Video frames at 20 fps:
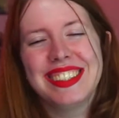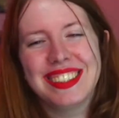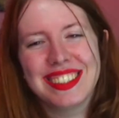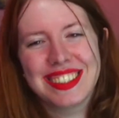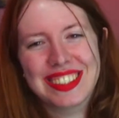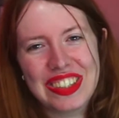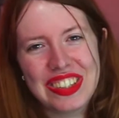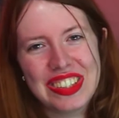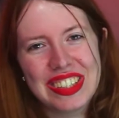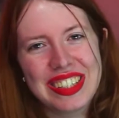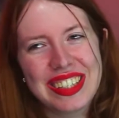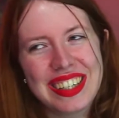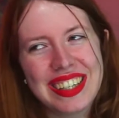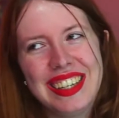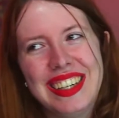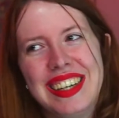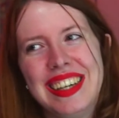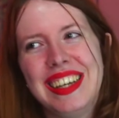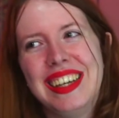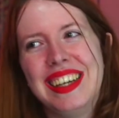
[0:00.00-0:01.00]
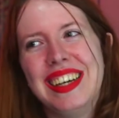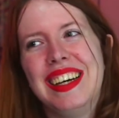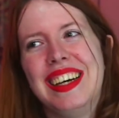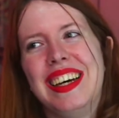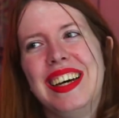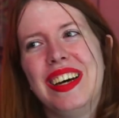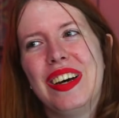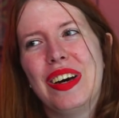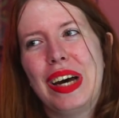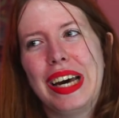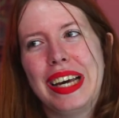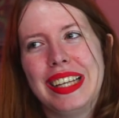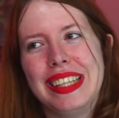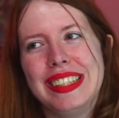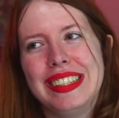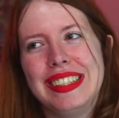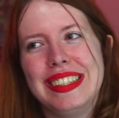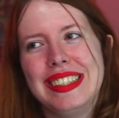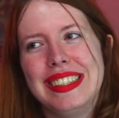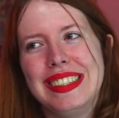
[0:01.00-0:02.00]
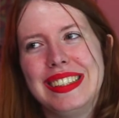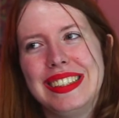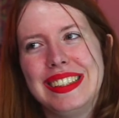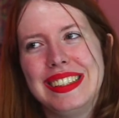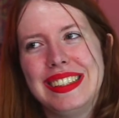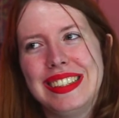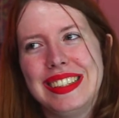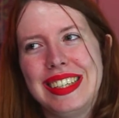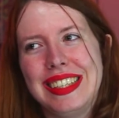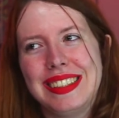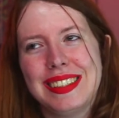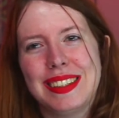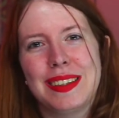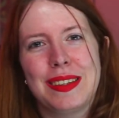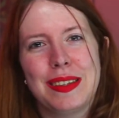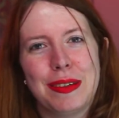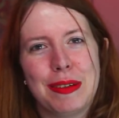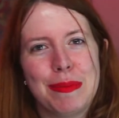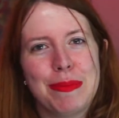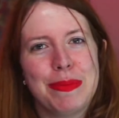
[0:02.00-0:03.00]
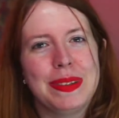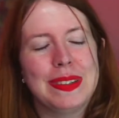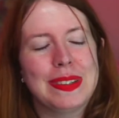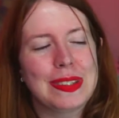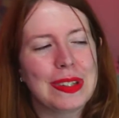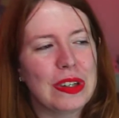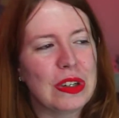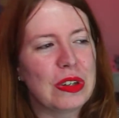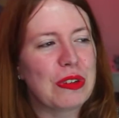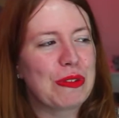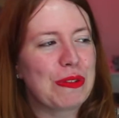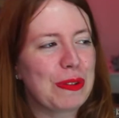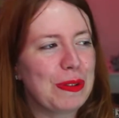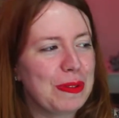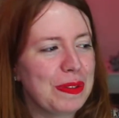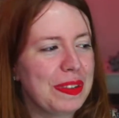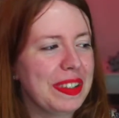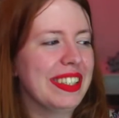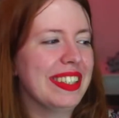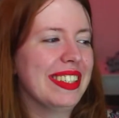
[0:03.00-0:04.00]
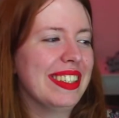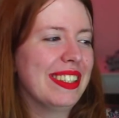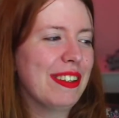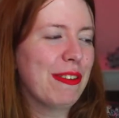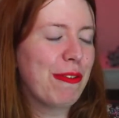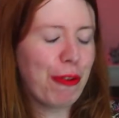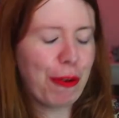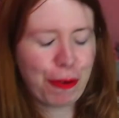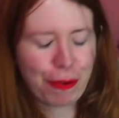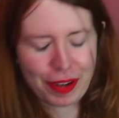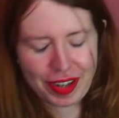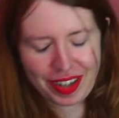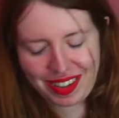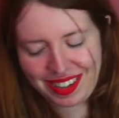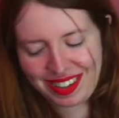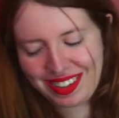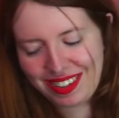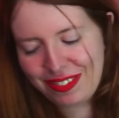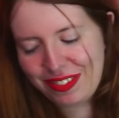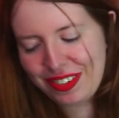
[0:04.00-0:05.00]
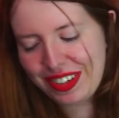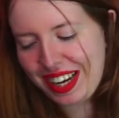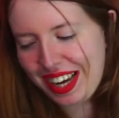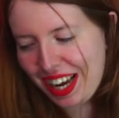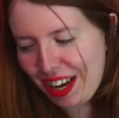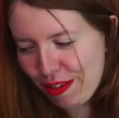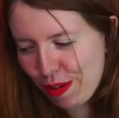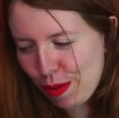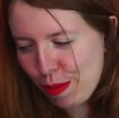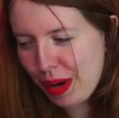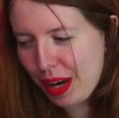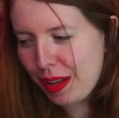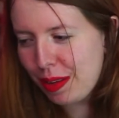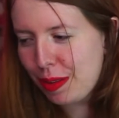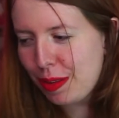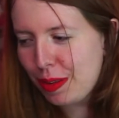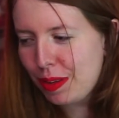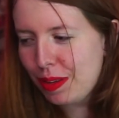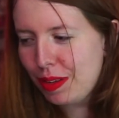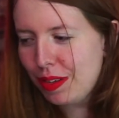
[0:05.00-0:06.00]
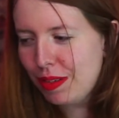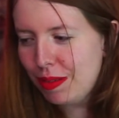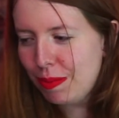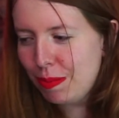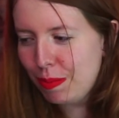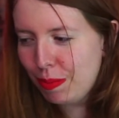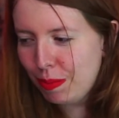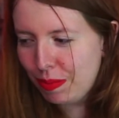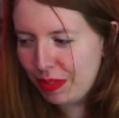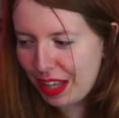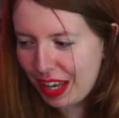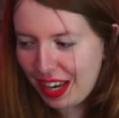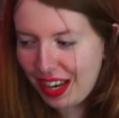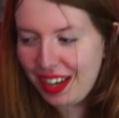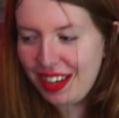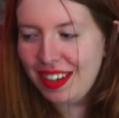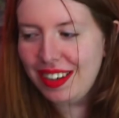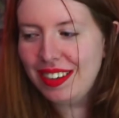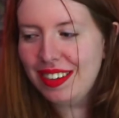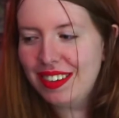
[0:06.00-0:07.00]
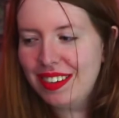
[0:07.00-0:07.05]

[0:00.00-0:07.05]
song, and it's a therapy song for me, for real. When I have a bad day,